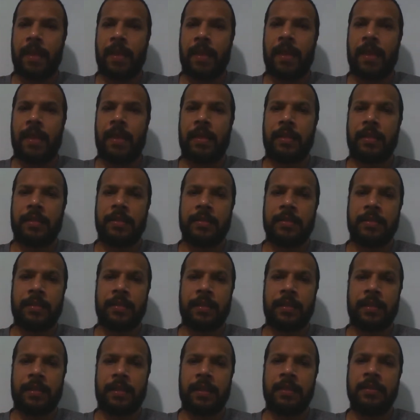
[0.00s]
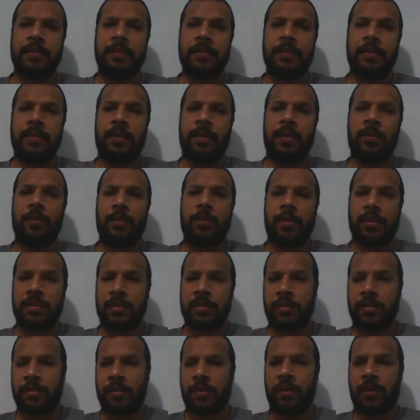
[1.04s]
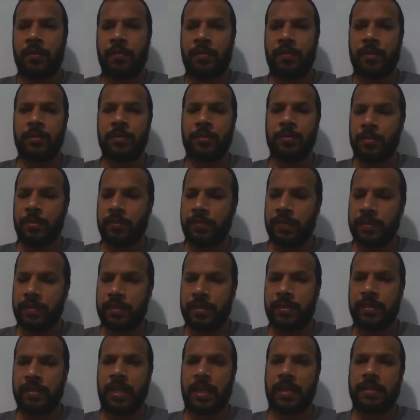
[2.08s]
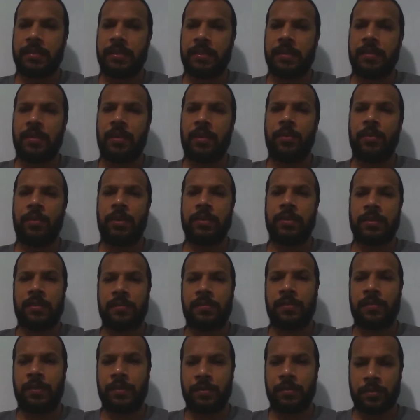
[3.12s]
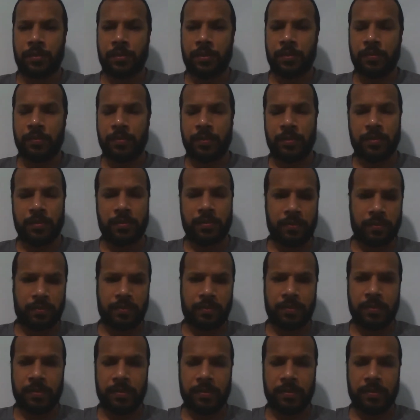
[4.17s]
And internal locus of control versus external locus of control.